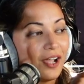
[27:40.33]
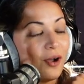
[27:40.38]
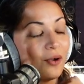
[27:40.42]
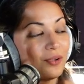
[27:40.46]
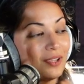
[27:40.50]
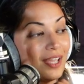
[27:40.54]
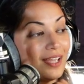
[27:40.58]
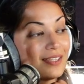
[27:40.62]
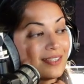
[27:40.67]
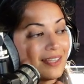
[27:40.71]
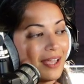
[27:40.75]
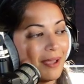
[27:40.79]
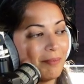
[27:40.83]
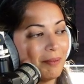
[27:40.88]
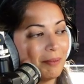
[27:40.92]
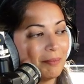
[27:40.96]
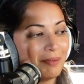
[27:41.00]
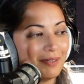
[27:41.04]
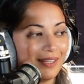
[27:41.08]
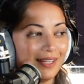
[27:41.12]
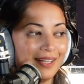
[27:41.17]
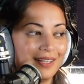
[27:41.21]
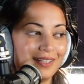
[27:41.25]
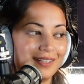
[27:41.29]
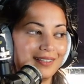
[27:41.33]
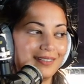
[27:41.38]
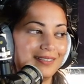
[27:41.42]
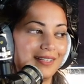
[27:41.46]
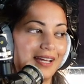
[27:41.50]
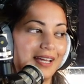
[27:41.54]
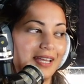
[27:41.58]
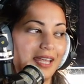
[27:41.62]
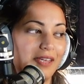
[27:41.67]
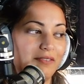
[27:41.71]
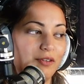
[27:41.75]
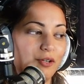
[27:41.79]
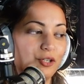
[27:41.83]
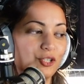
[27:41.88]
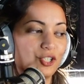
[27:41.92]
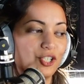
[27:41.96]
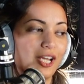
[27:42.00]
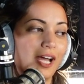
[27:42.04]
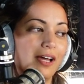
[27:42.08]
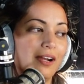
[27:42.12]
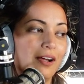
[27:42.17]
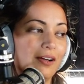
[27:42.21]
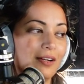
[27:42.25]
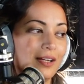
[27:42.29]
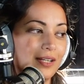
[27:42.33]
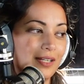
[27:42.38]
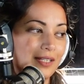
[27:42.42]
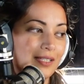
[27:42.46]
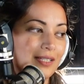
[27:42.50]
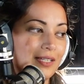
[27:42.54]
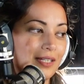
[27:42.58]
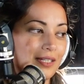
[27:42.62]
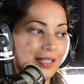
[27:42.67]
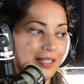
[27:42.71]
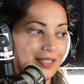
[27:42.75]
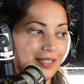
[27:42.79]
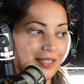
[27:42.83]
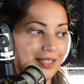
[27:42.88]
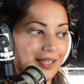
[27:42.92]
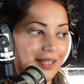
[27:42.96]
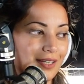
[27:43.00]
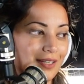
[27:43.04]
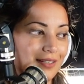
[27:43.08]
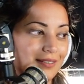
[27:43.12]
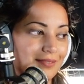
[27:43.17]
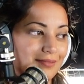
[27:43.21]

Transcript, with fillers: Oh yes, happy belated. I gave you a shout you. shout out and said, did you you. see it?